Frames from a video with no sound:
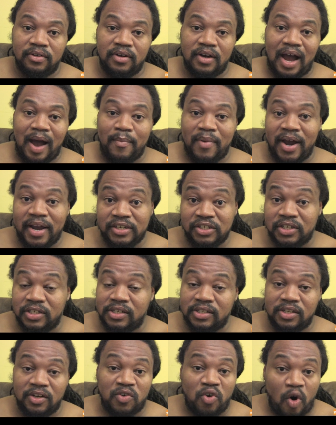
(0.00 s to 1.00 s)
Am I
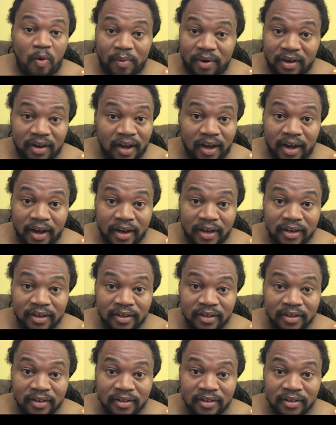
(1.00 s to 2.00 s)
just a normal
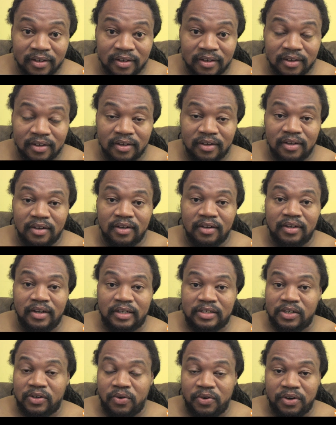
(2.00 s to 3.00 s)
guy
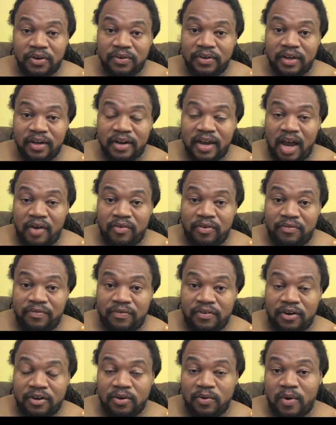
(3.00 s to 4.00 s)
that's going out there and having
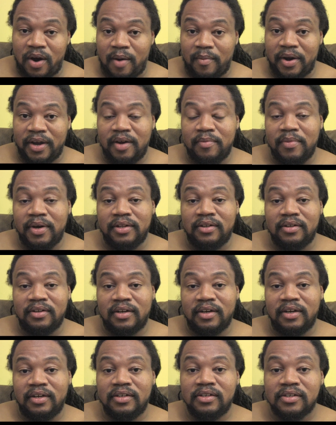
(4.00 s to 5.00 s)
fun, or am I a mental
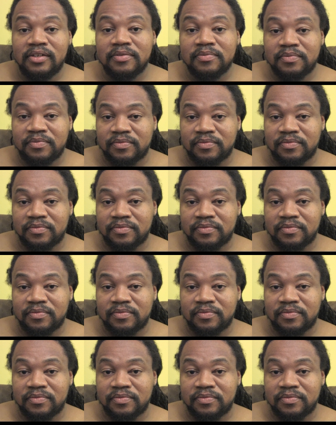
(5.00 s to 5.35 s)
case?